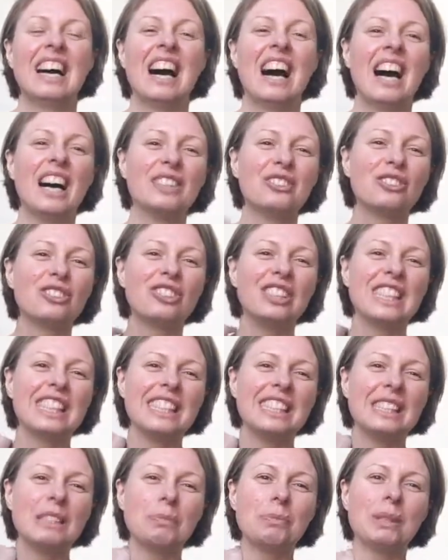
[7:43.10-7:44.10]
I
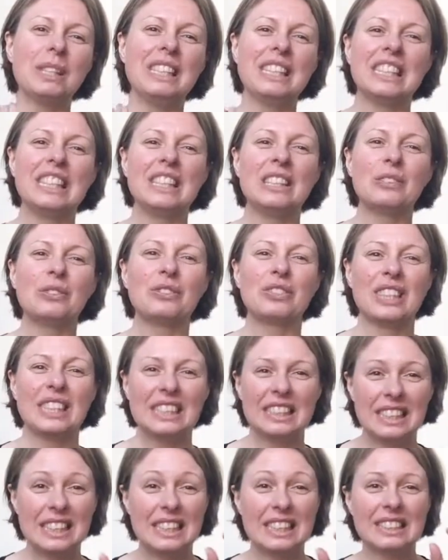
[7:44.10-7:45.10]
really believe
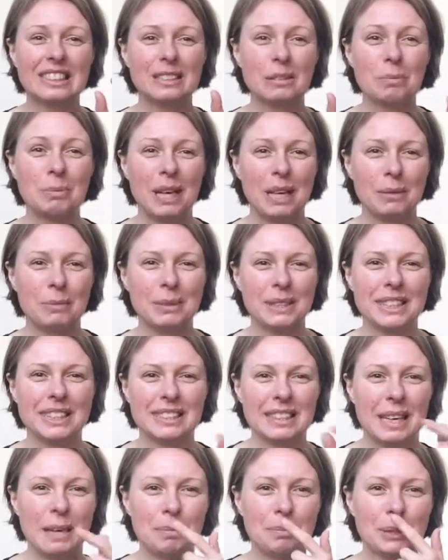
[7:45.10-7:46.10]
in little baby
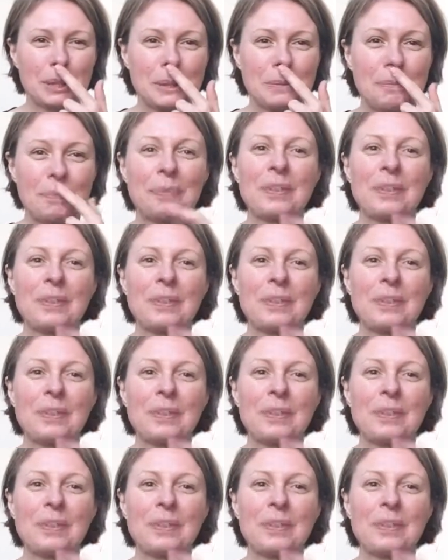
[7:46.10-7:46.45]
steps.